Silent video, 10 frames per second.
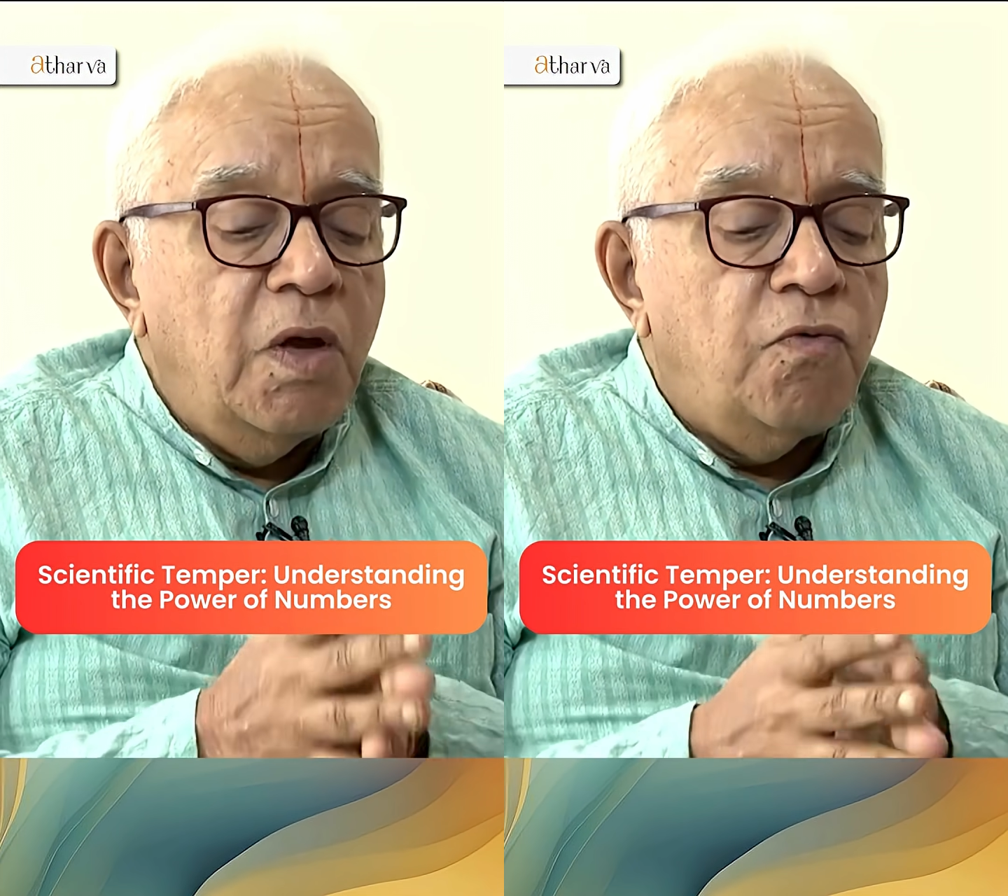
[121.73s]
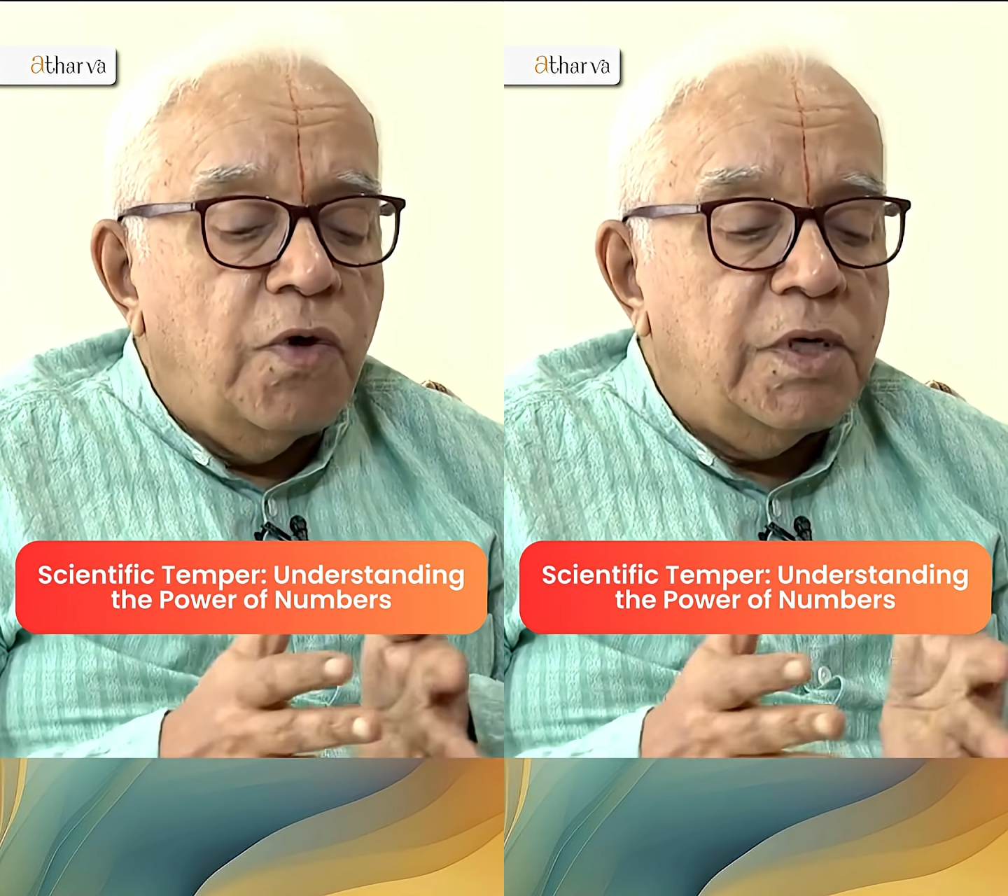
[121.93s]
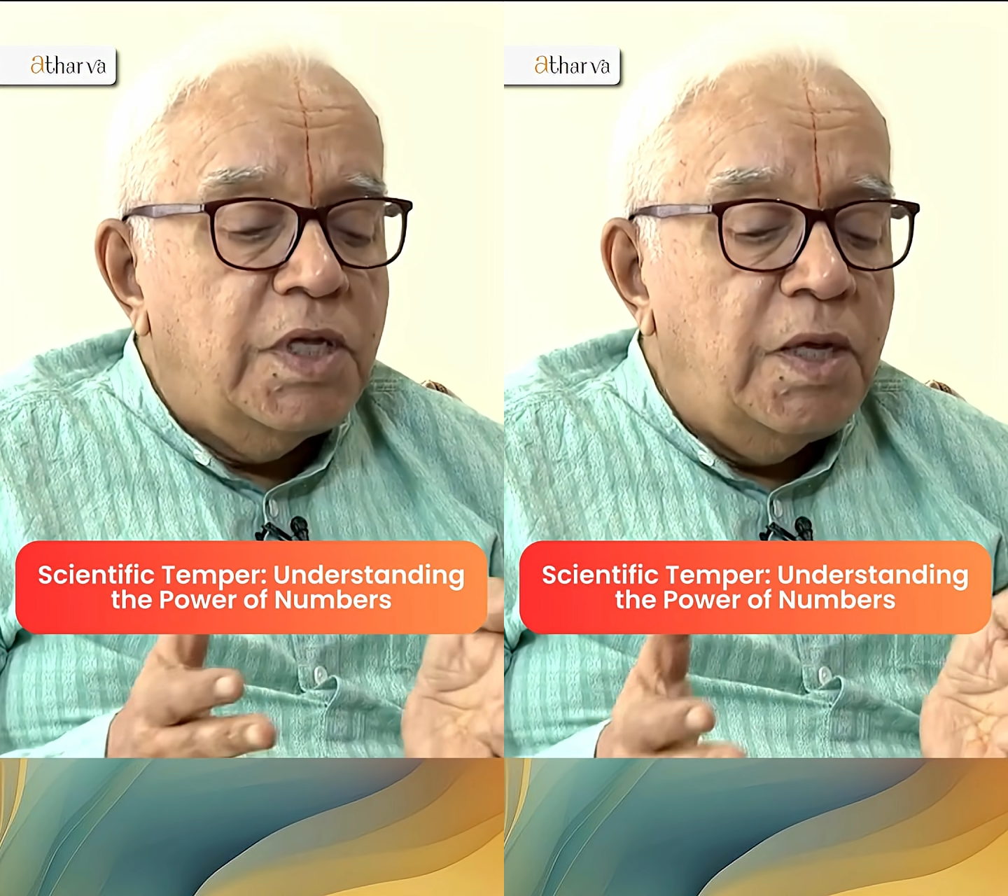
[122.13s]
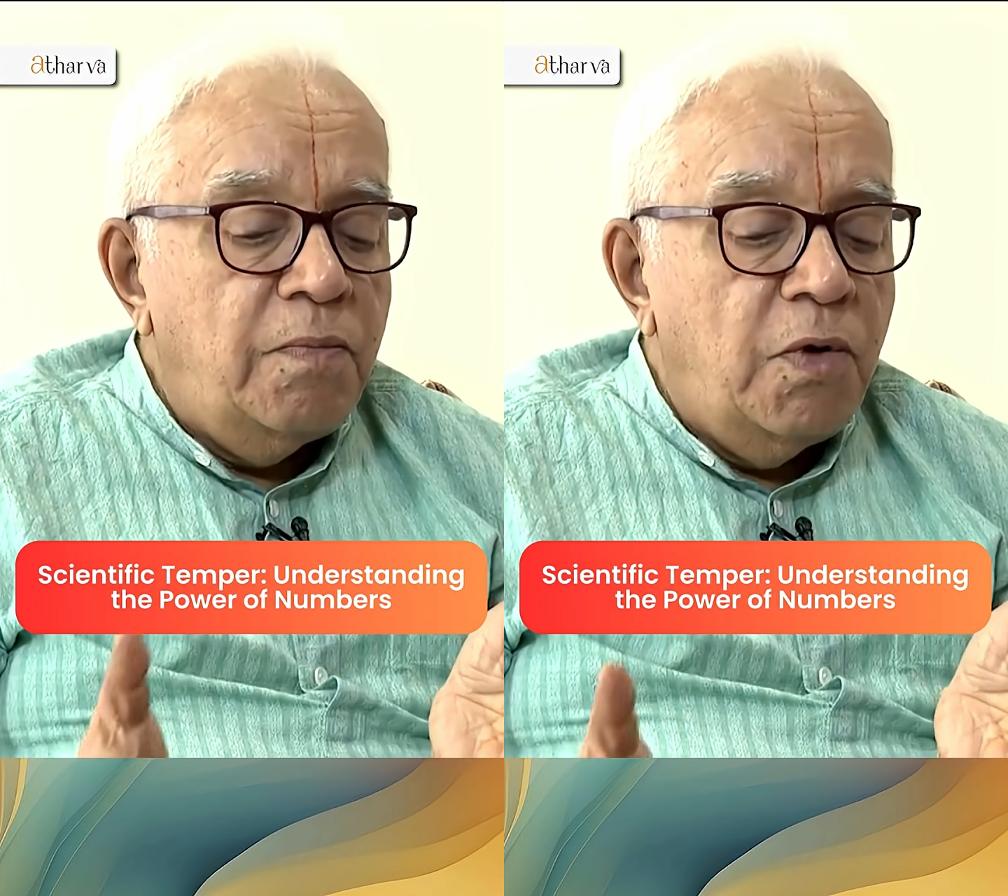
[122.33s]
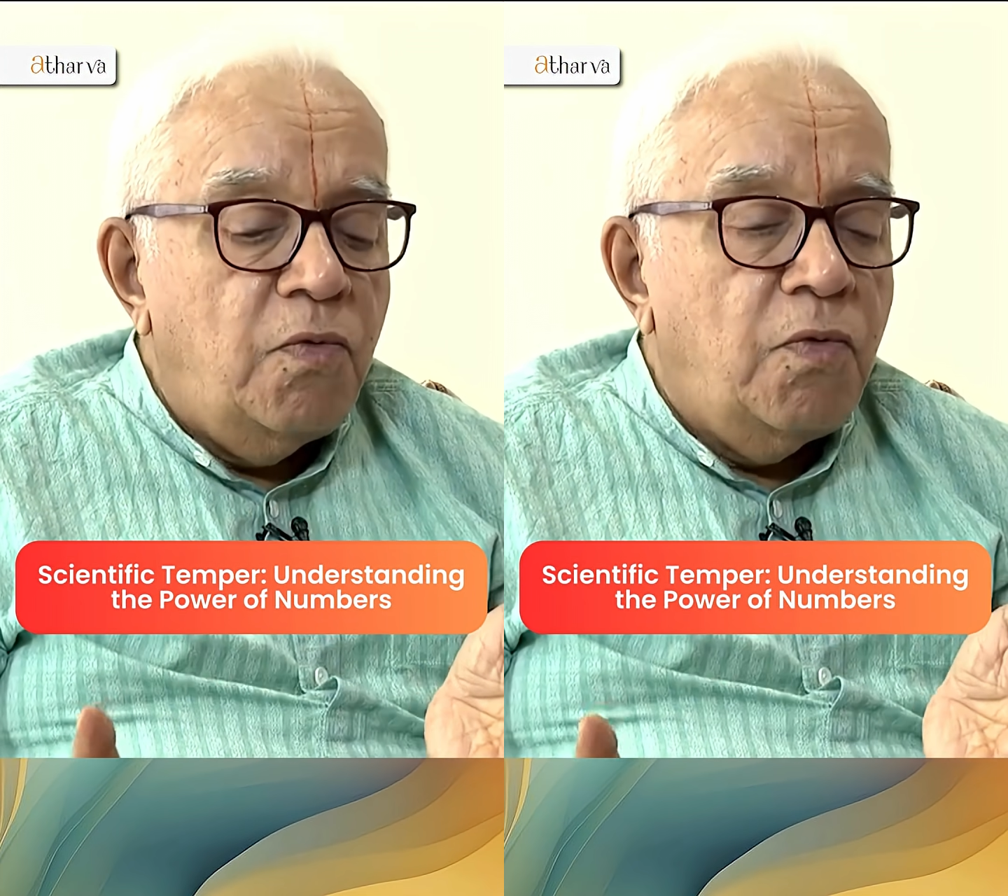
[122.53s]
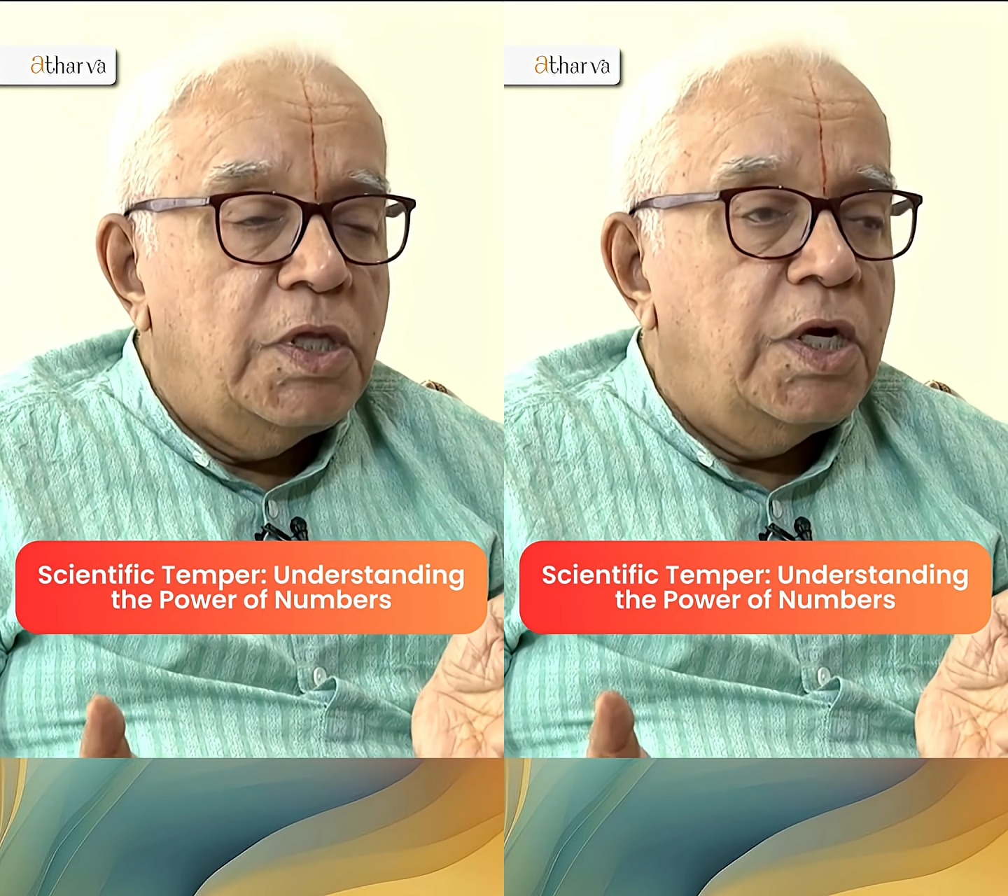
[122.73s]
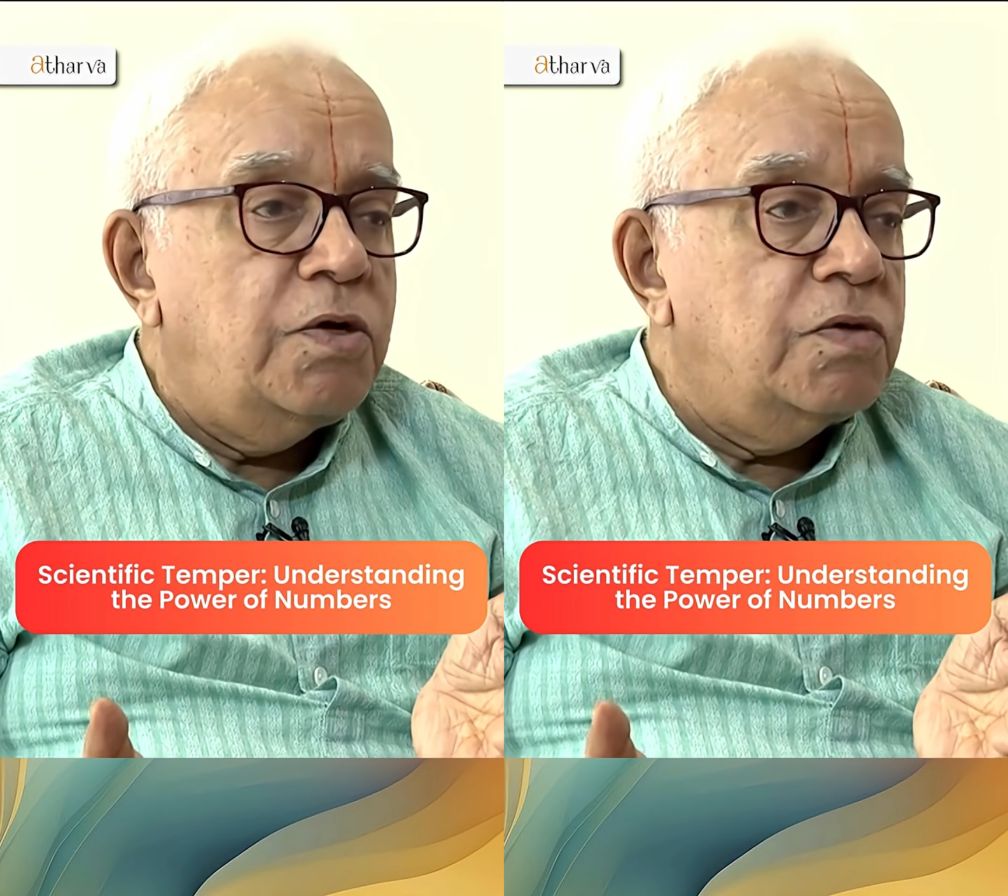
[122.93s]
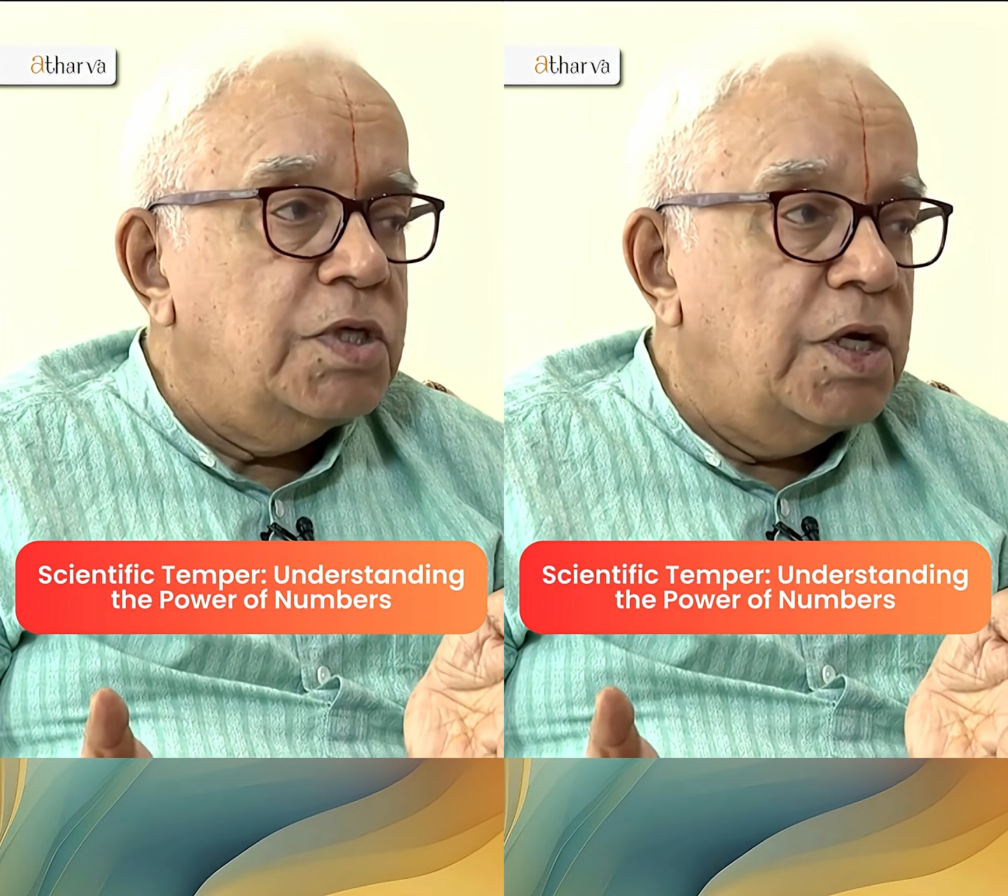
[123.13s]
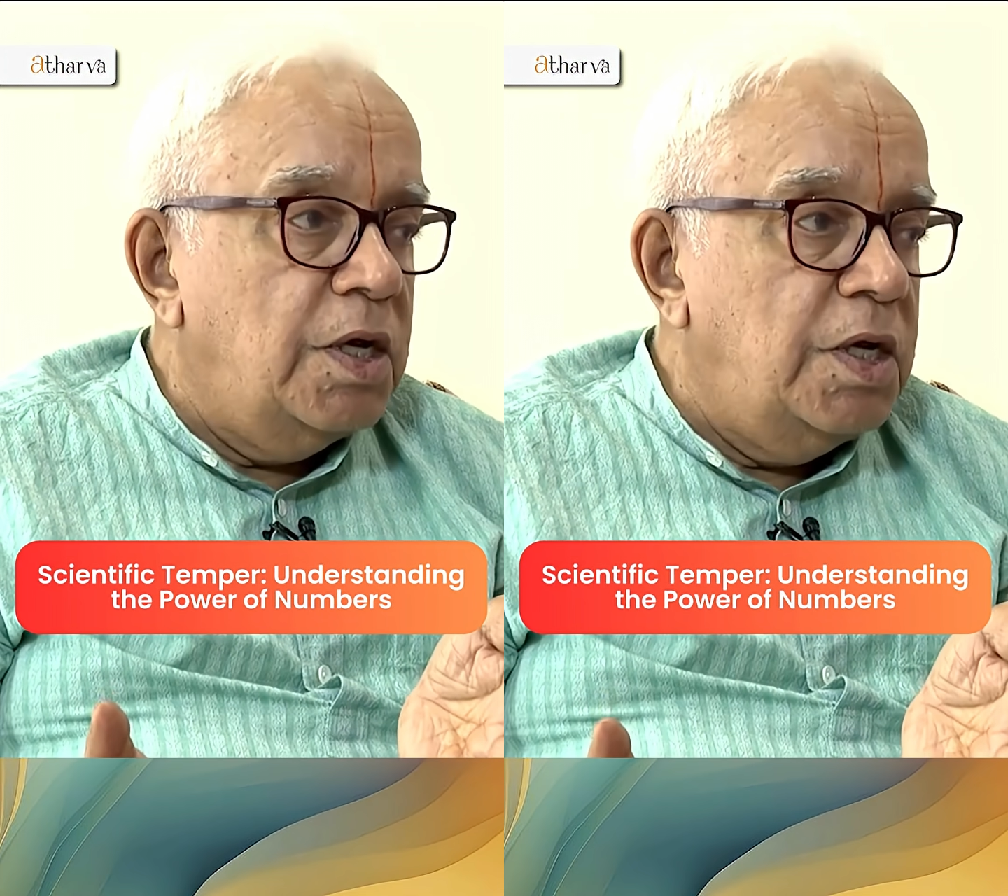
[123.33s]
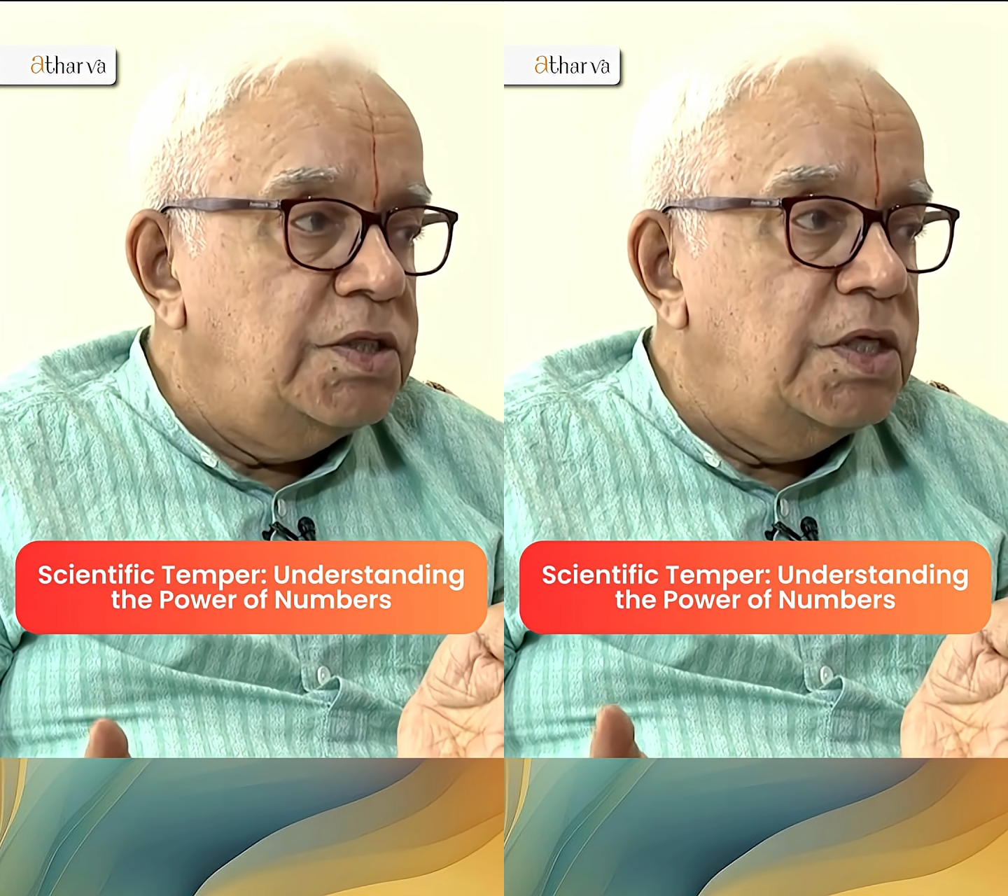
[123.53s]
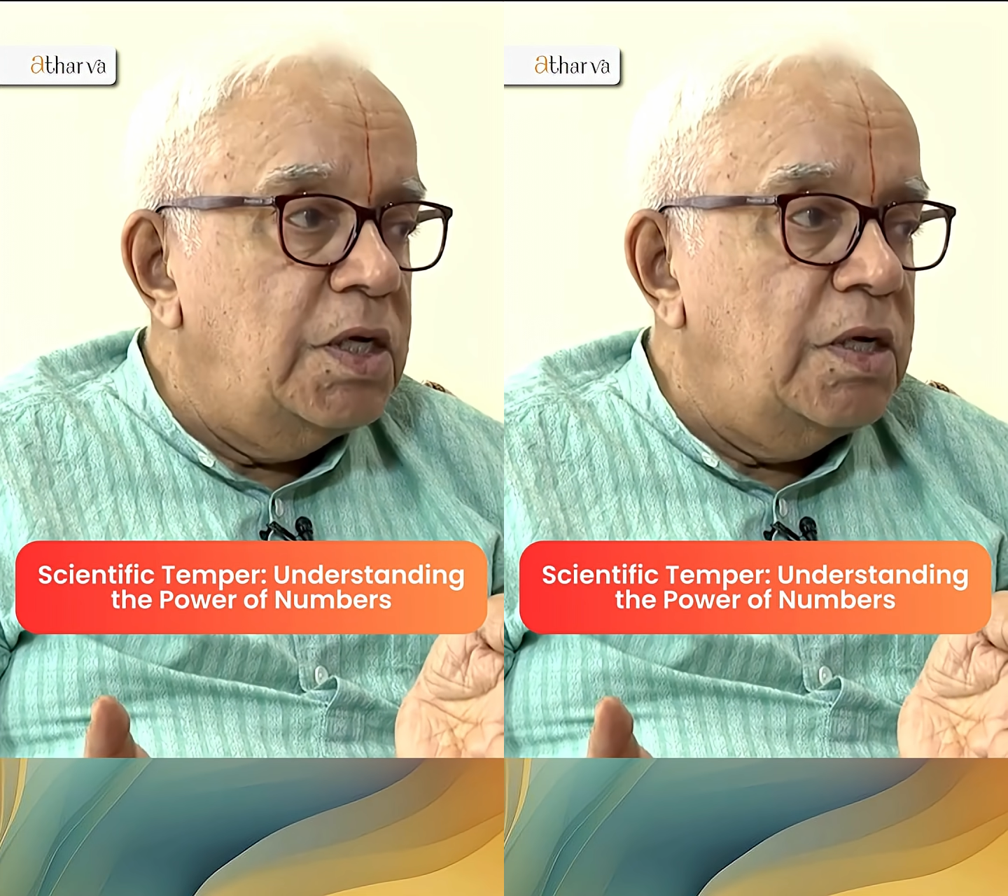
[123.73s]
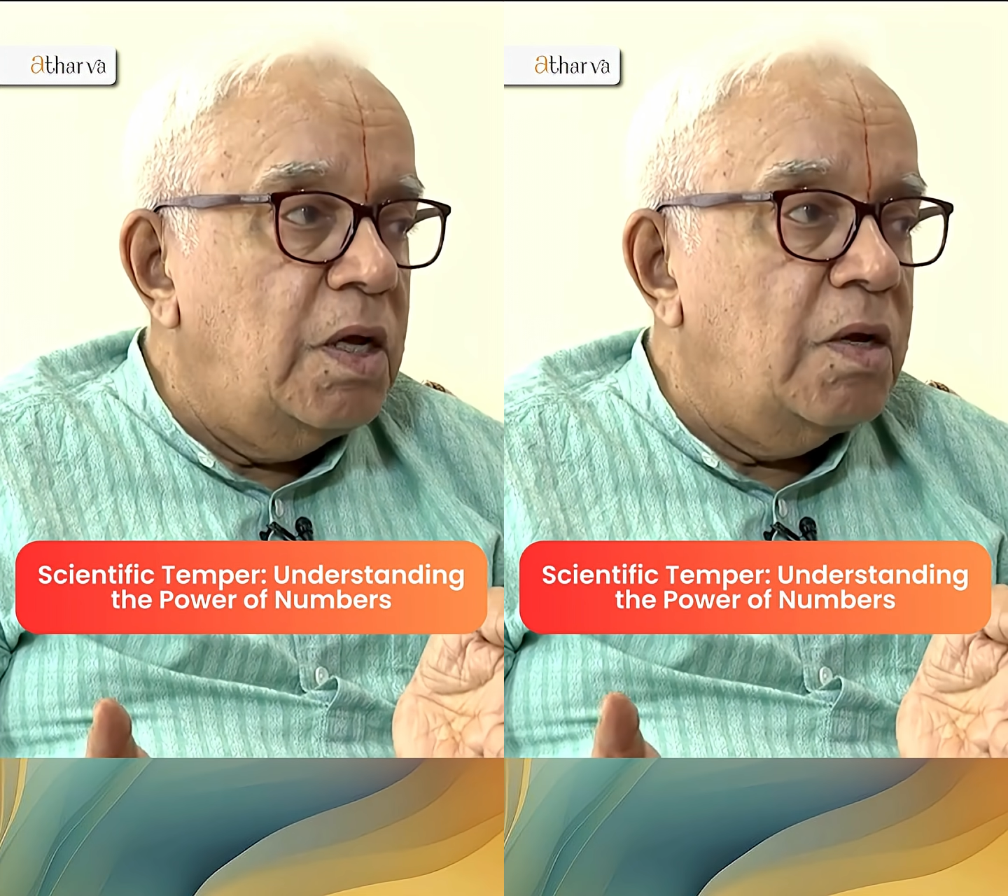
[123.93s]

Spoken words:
For them, whether it was a religion